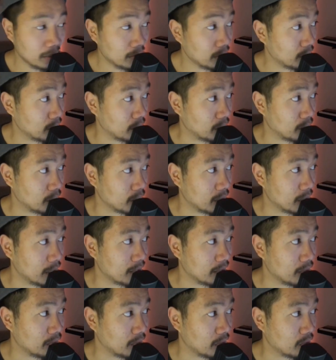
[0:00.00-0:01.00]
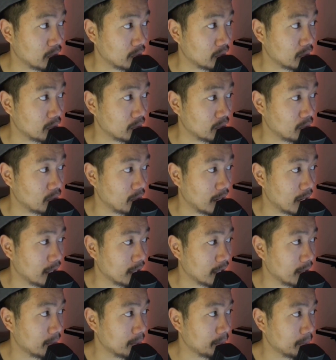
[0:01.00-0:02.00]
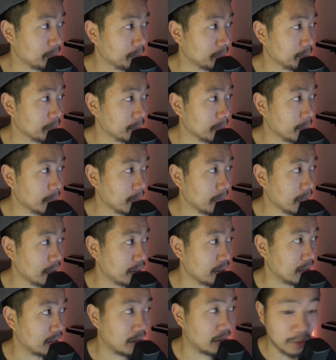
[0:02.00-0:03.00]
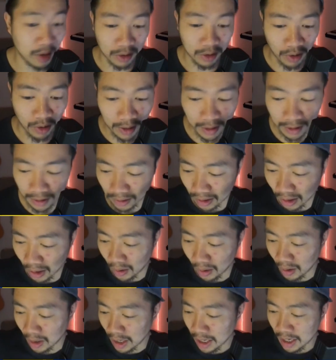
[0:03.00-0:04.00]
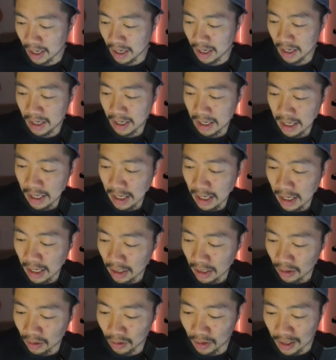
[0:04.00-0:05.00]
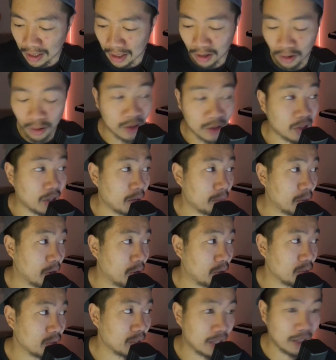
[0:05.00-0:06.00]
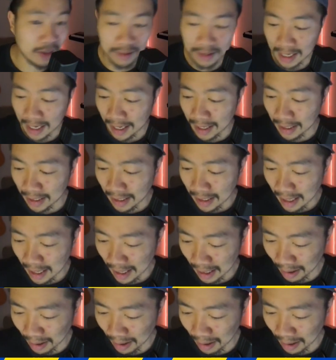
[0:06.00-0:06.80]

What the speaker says: Or a 6 if I chose to grade it. And I might grade it. So good thing I always keep my own sleeves handy.